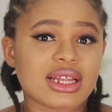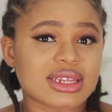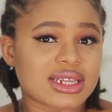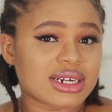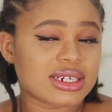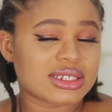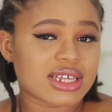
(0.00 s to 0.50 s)

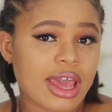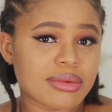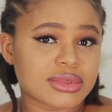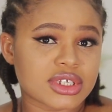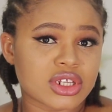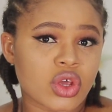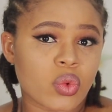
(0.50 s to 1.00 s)
3
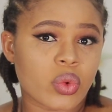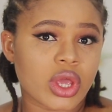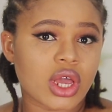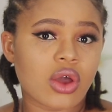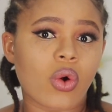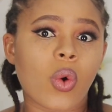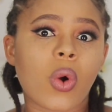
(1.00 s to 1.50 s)
times in a
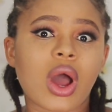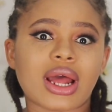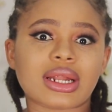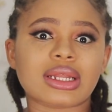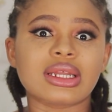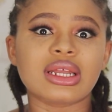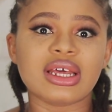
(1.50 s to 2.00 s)
week or
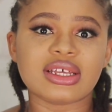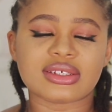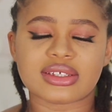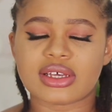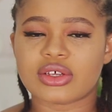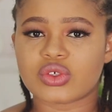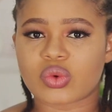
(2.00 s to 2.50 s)
at
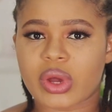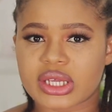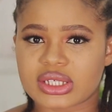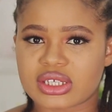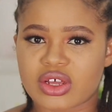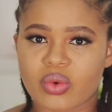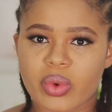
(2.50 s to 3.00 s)
least
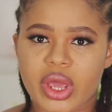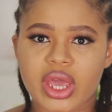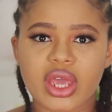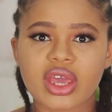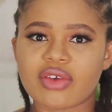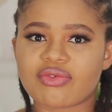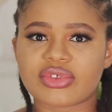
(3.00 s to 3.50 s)
twice in a
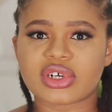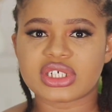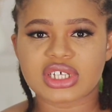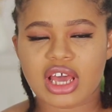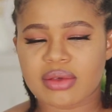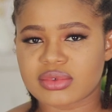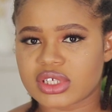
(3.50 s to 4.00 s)
week. If 3
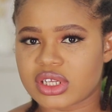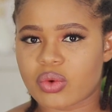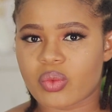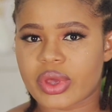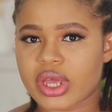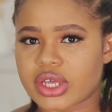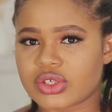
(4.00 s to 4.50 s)
times in a
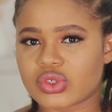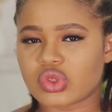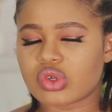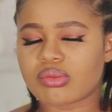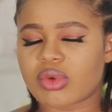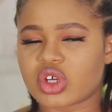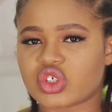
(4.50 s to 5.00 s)
week is
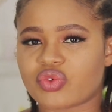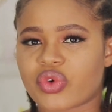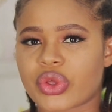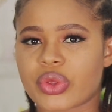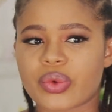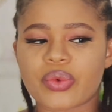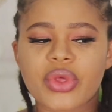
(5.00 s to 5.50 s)
too much
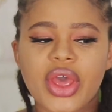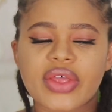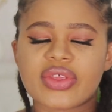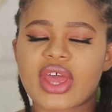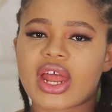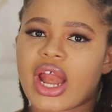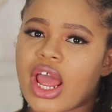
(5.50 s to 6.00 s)
for you,
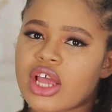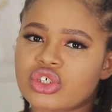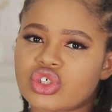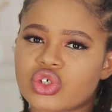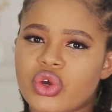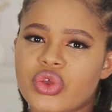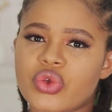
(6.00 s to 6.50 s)
then
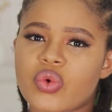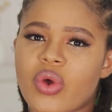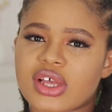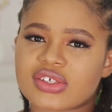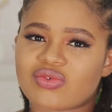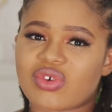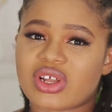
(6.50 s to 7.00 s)
ensure you
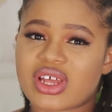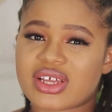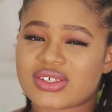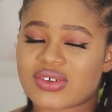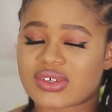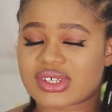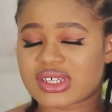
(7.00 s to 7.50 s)

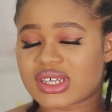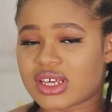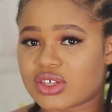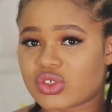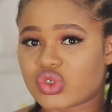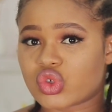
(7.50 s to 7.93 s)
exfoliate your skin